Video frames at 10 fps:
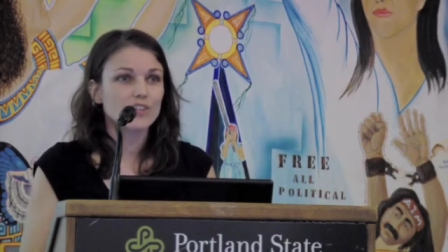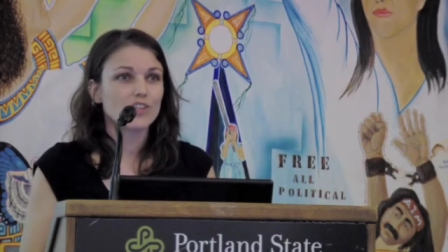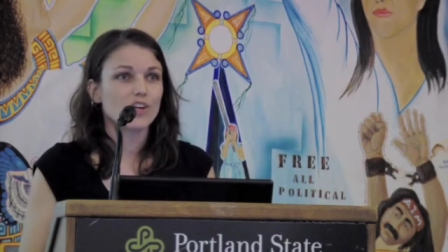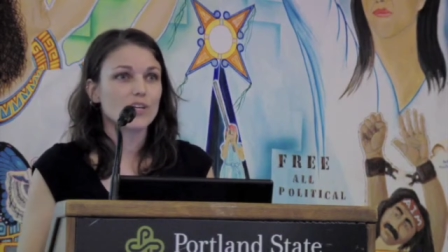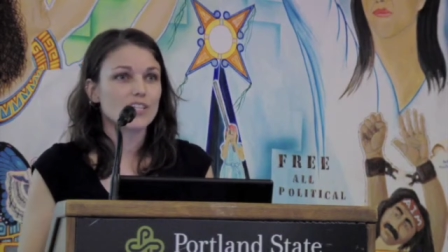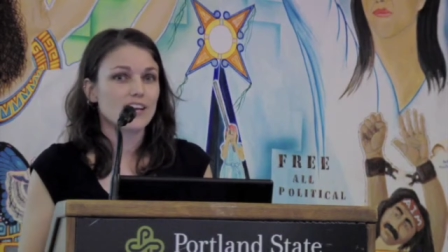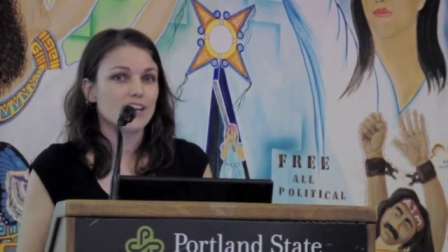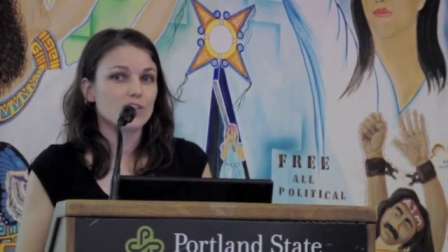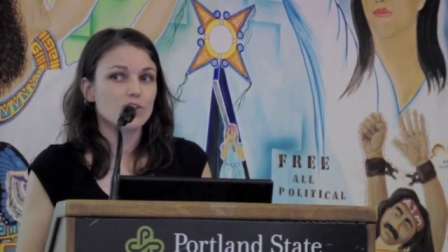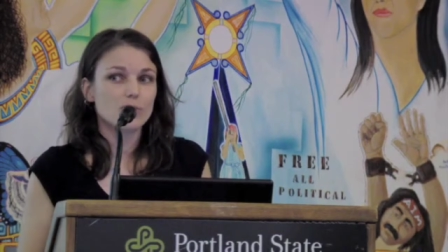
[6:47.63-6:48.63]
go into
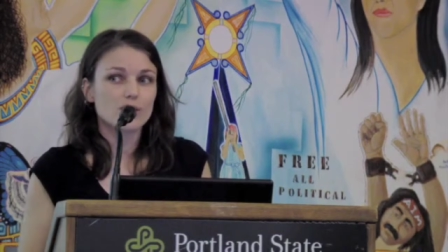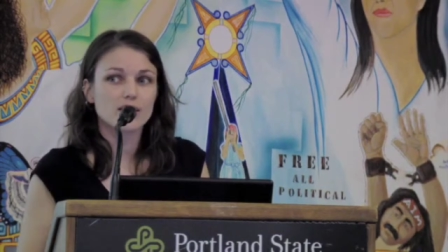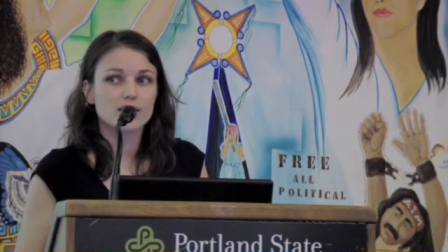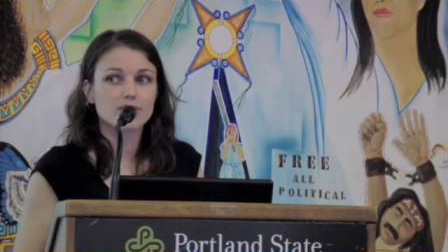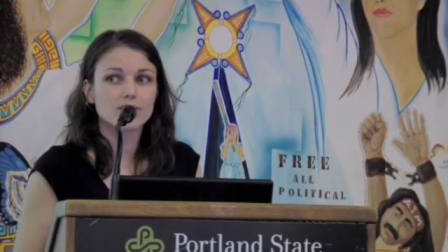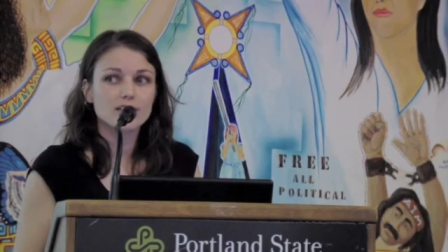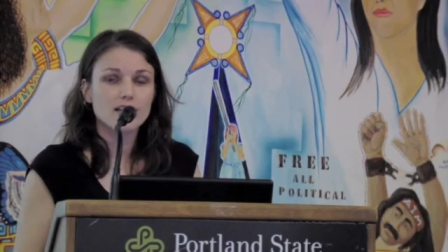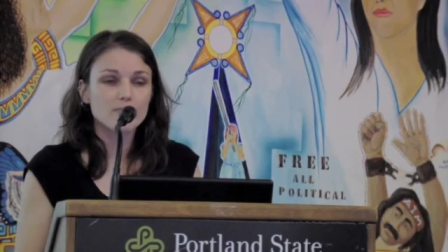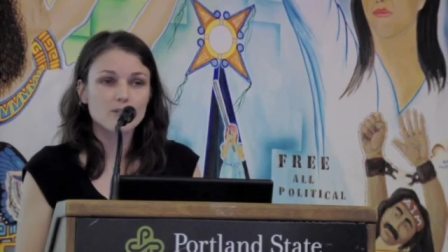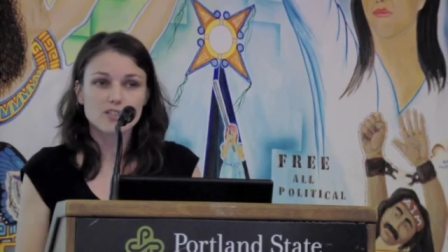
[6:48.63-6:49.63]
that too much because of the
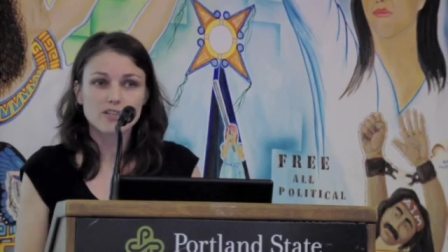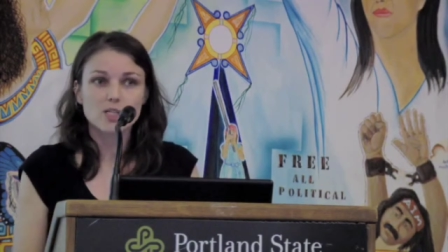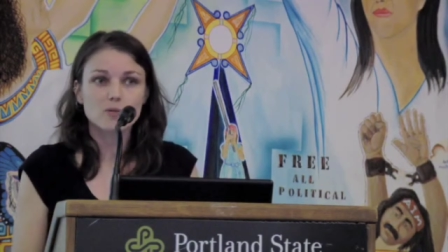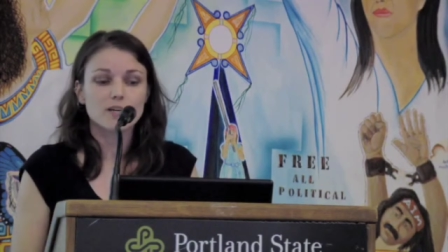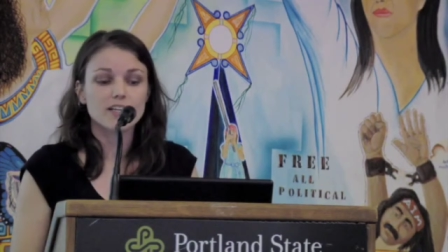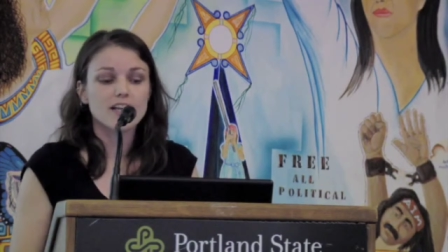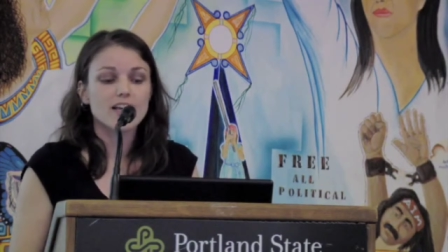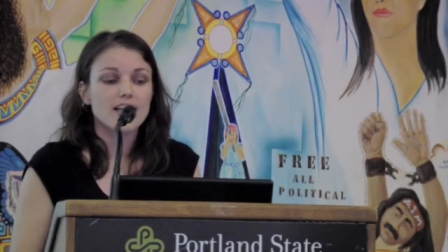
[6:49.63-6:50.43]
time constraints, but